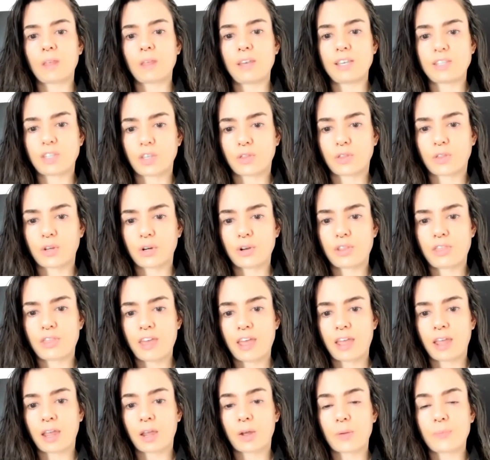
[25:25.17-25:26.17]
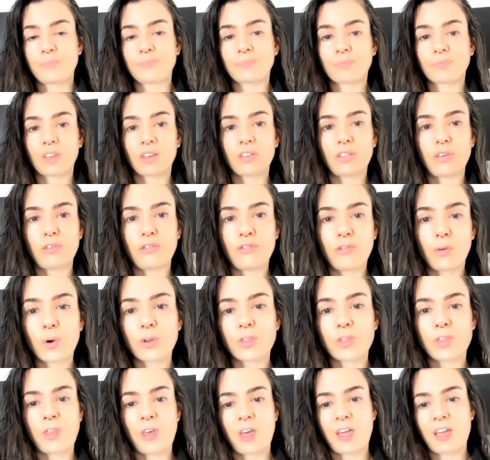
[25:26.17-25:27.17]
It's a third thing. The
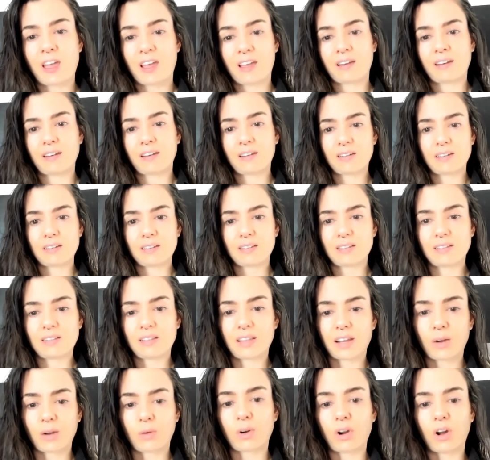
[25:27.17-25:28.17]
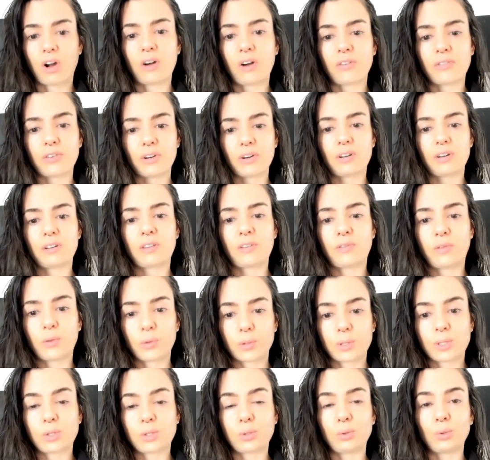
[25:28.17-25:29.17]
fourth thing that I want to offer, the
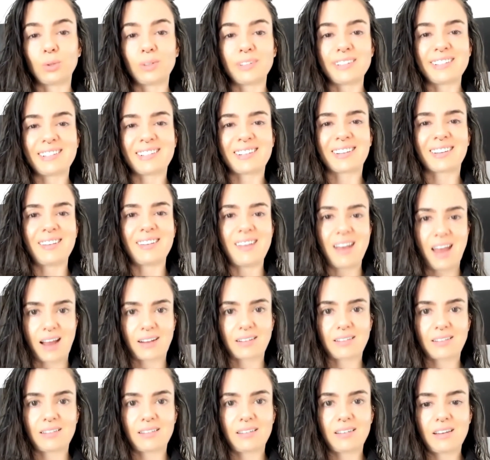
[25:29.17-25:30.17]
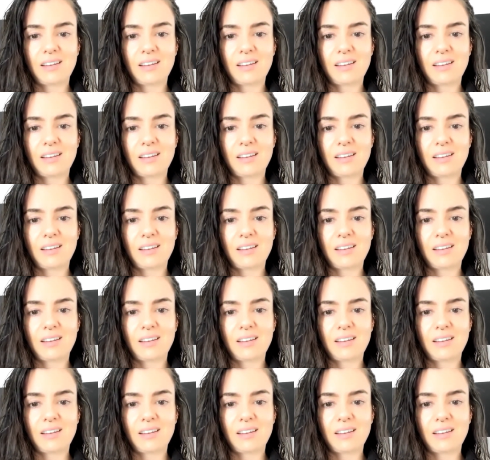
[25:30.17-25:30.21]
fourth tool, is to connect.